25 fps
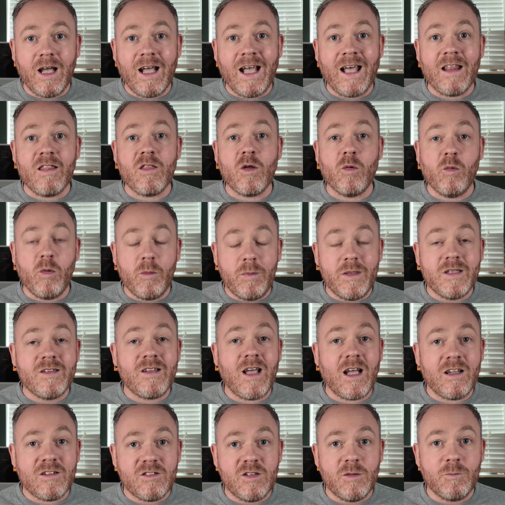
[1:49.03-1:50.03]
And there will be
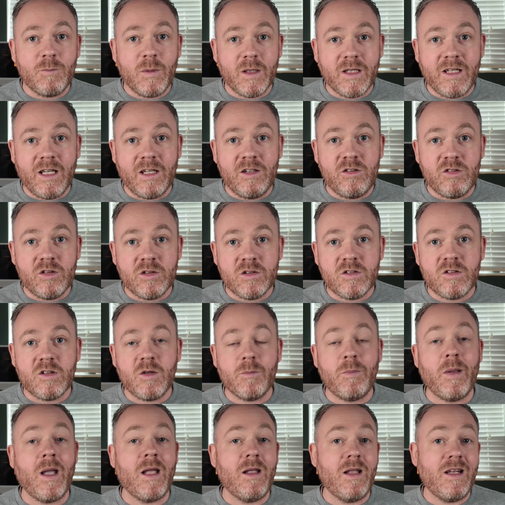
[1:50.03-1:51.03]
tax implications
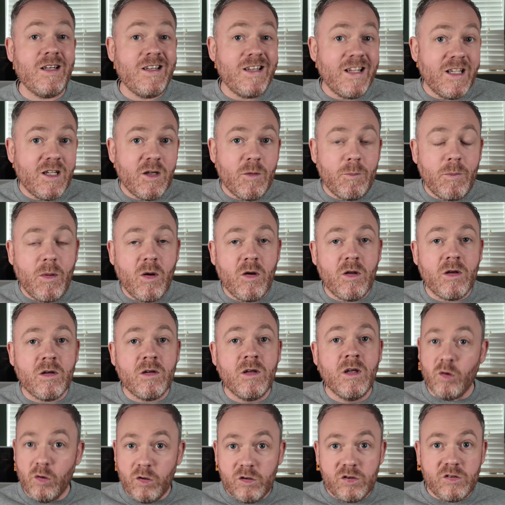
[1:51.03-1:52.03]
depending upon
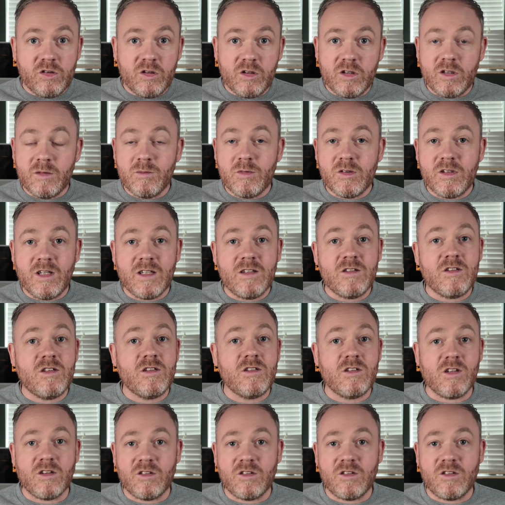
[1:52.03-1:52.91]
your circumstances,